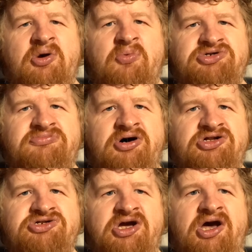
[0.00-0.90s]
wasn't
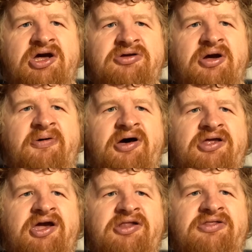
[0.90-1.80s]
much uh,
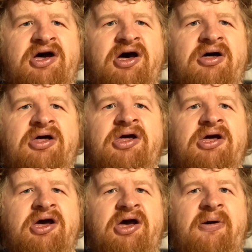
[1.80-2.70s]
apparently in that.
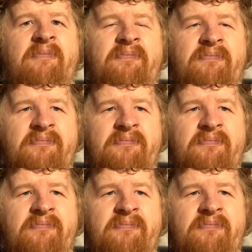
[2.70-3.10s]
Uh,